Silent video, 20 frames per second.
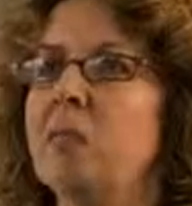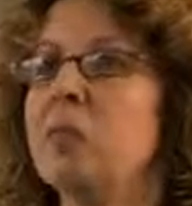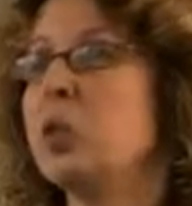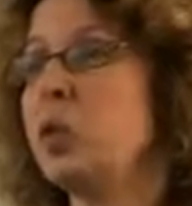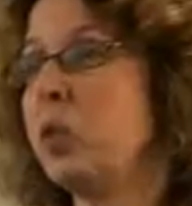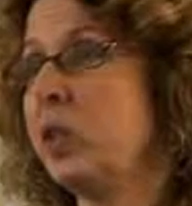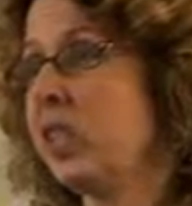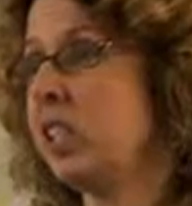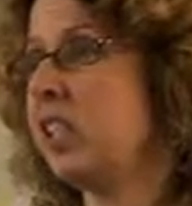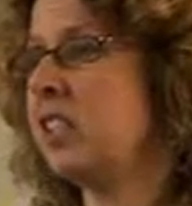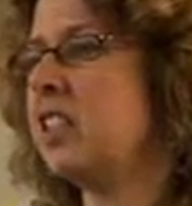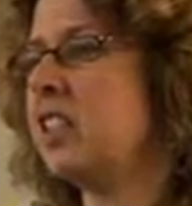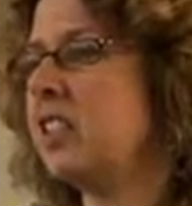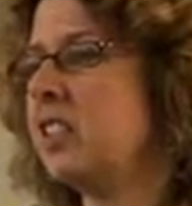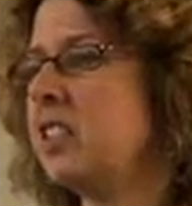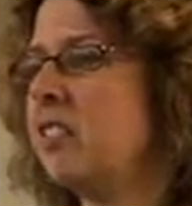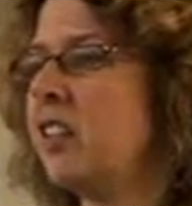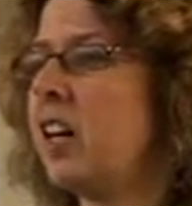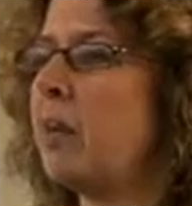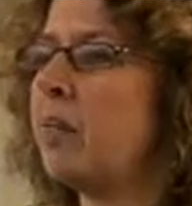toy
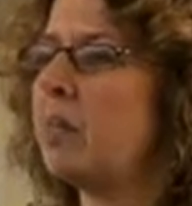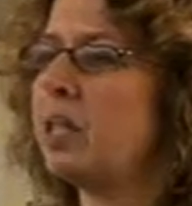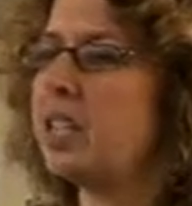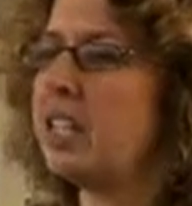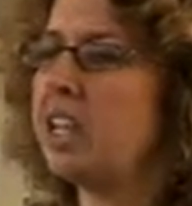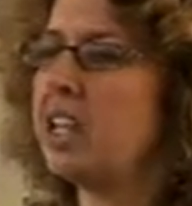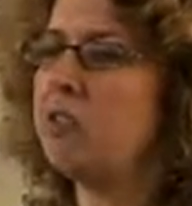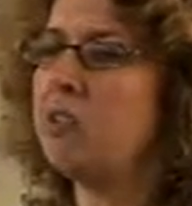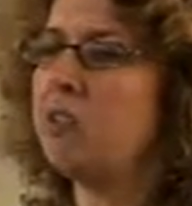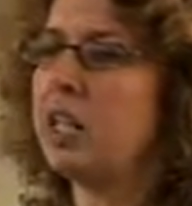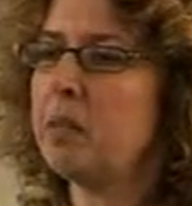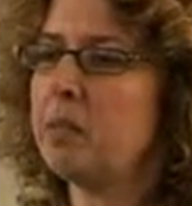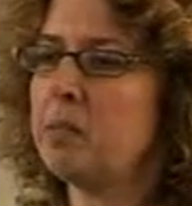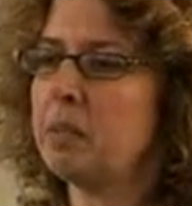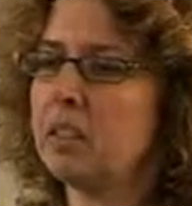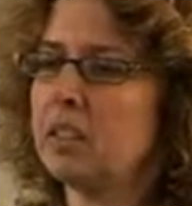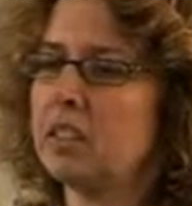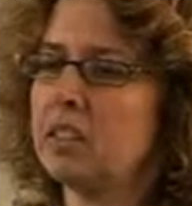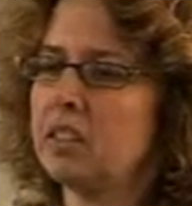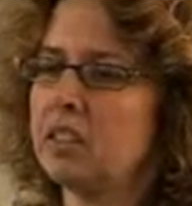cars in fact, but again
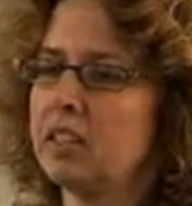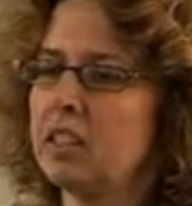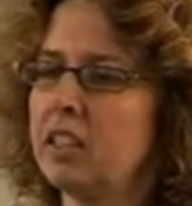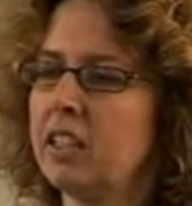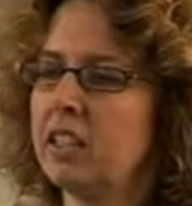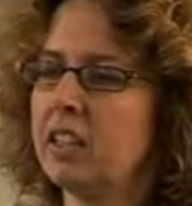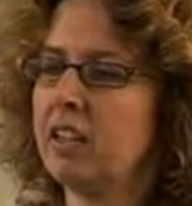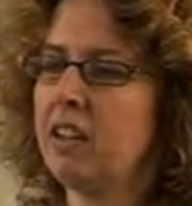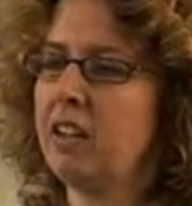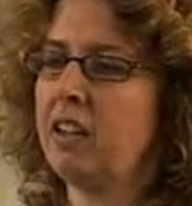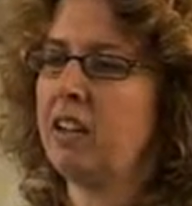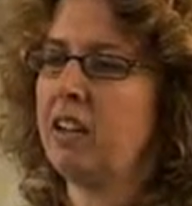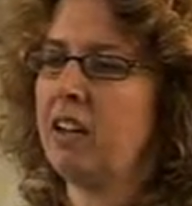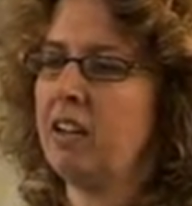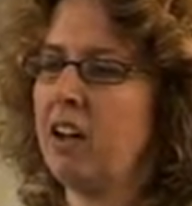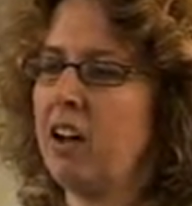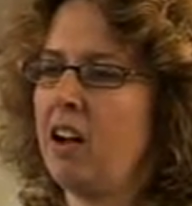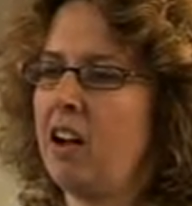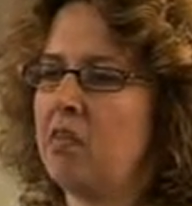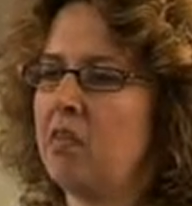representing
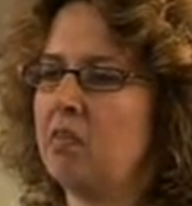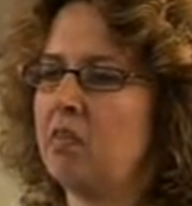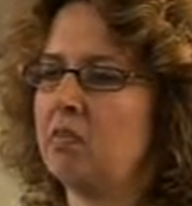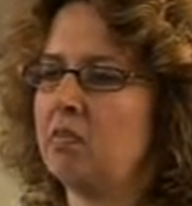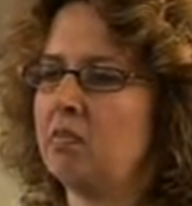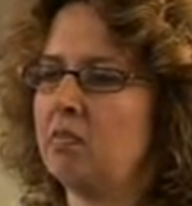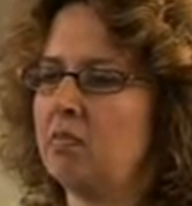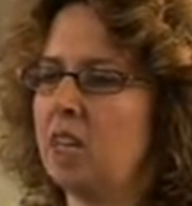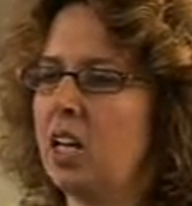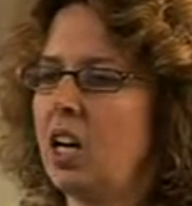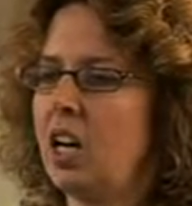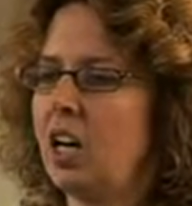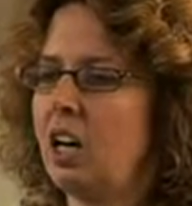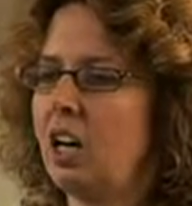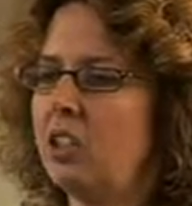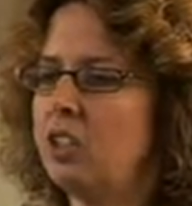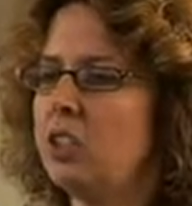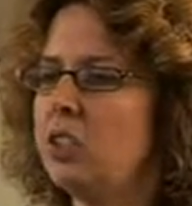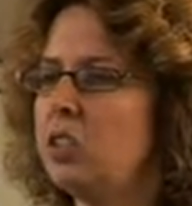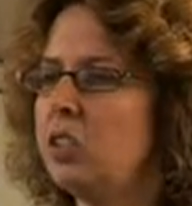
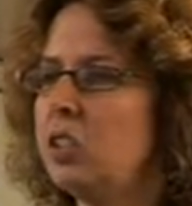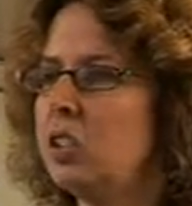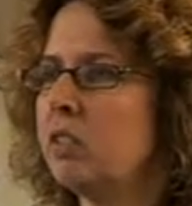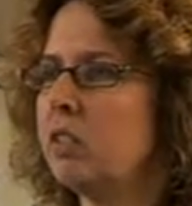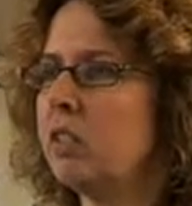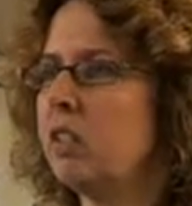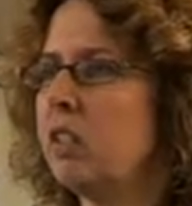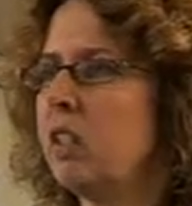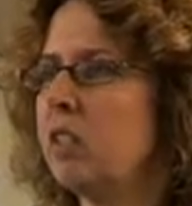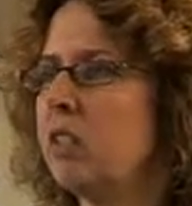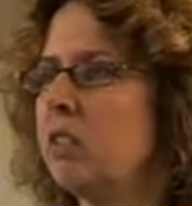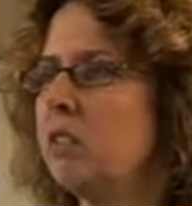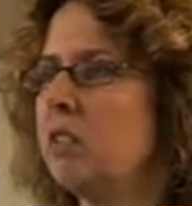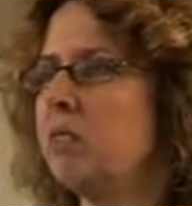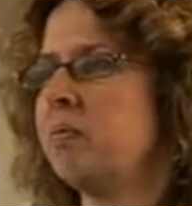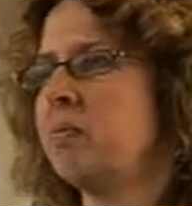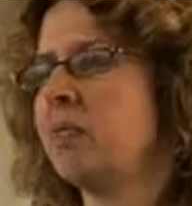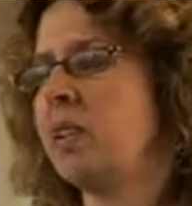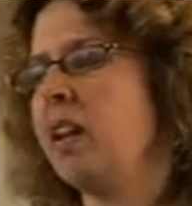our use of oil.